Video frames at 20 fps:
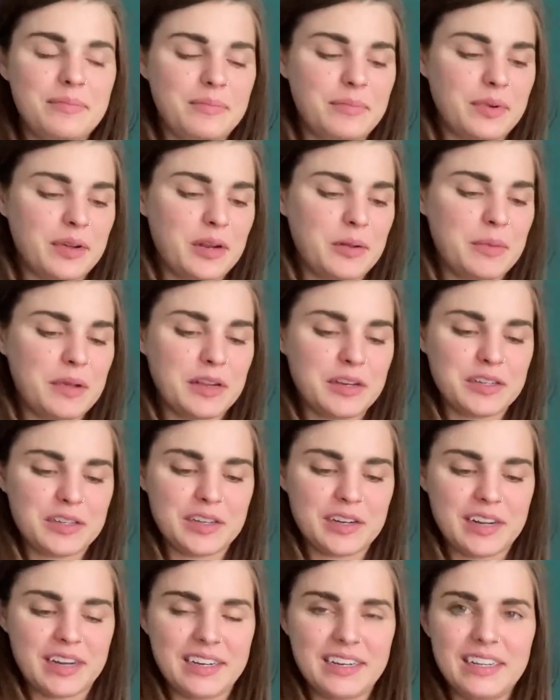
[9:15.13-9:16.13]
put a picture
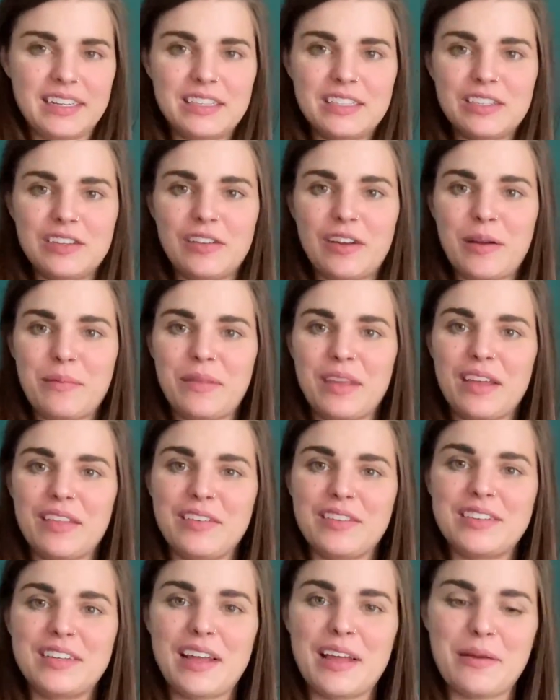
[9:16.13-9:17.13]
on Instagram the
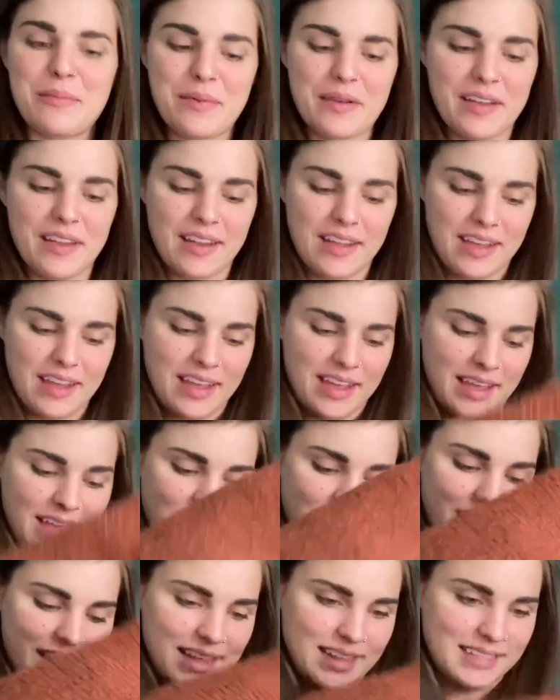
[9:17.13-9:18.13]
other day, but
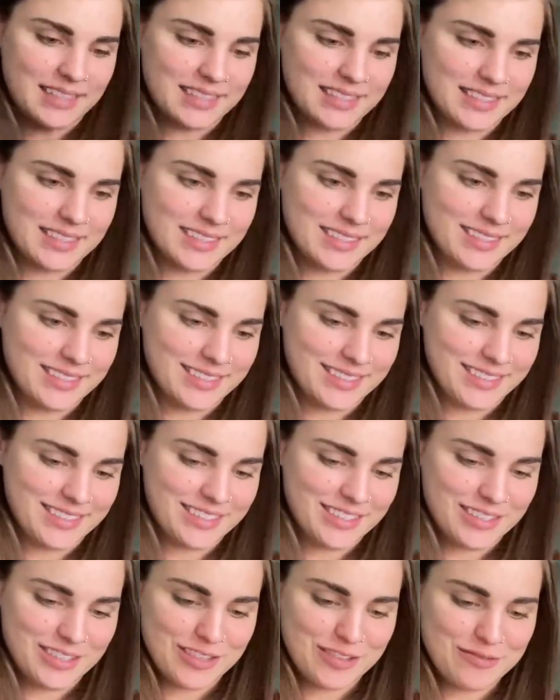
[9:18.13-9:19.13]
it's
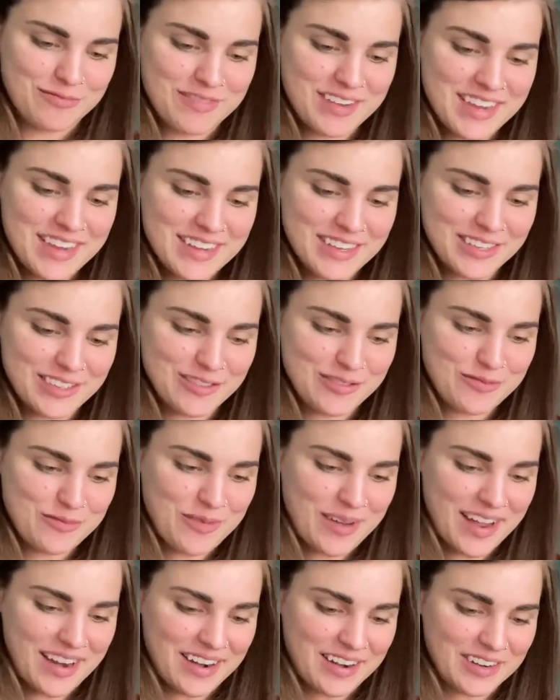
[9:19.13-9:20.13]
3
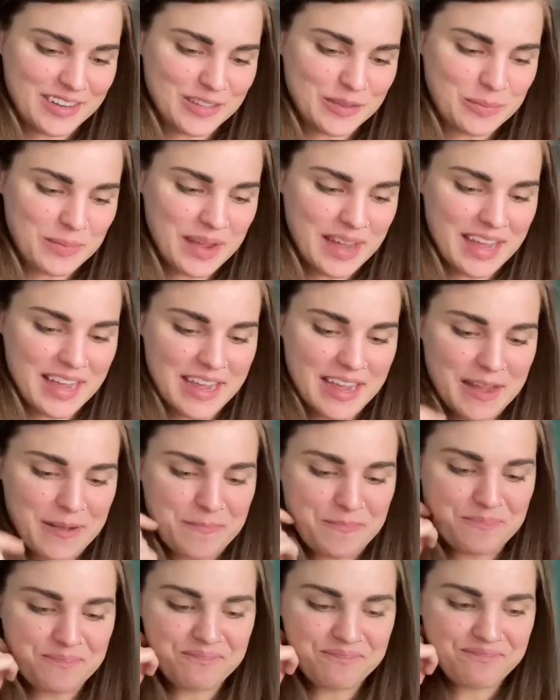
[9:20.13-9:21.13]
sweaters by
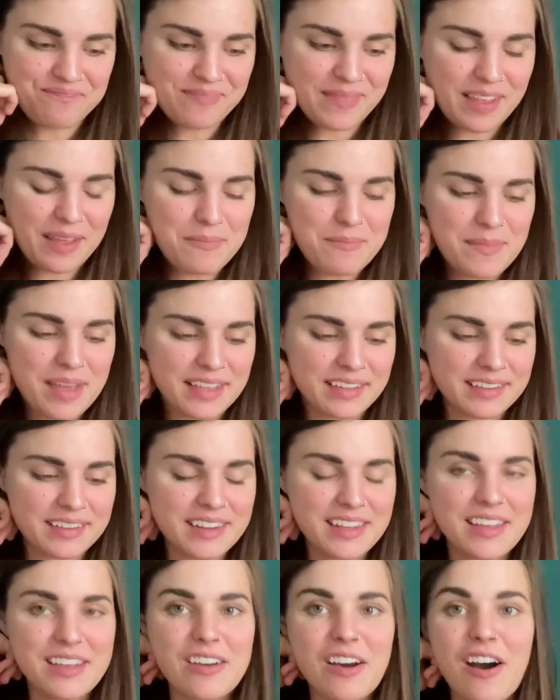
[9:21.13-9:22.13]

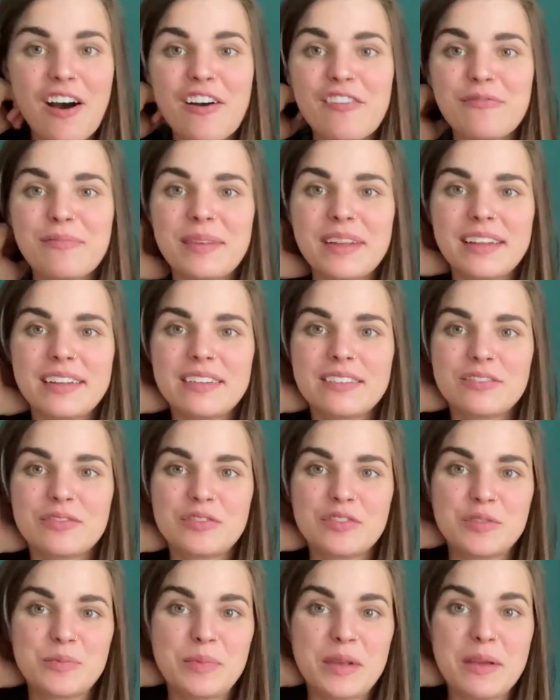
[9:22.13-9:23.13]
Melody Hoffman,
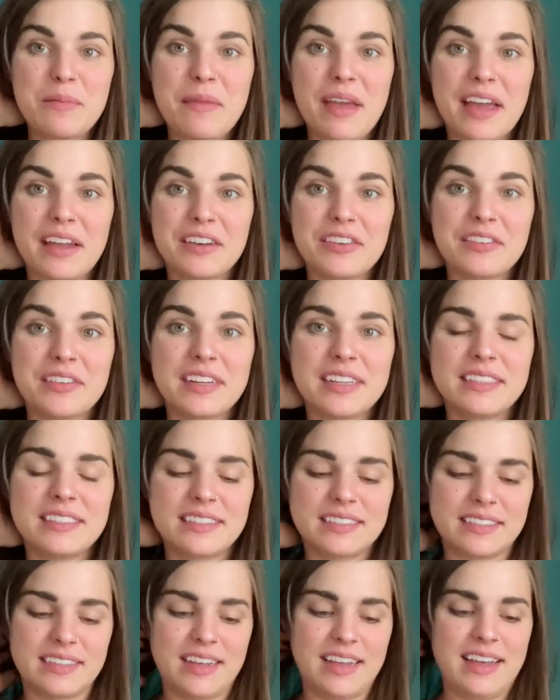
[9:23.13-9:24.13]
who's Bee
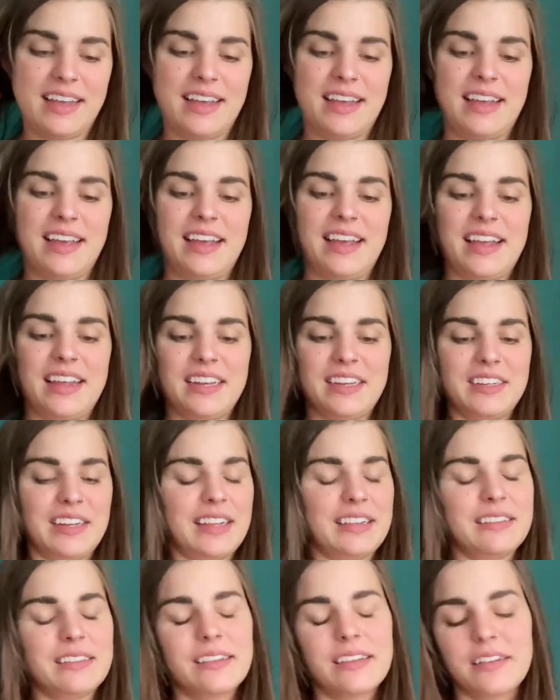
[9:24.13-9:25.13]
Mandarins, and I
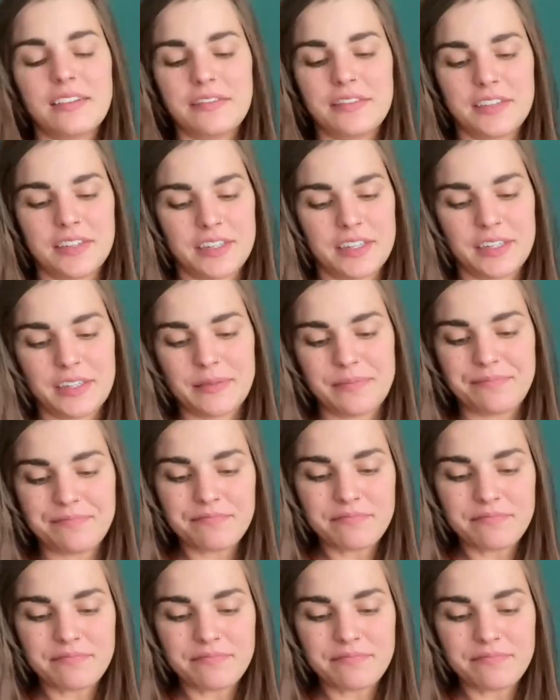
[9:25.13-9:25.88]
love her.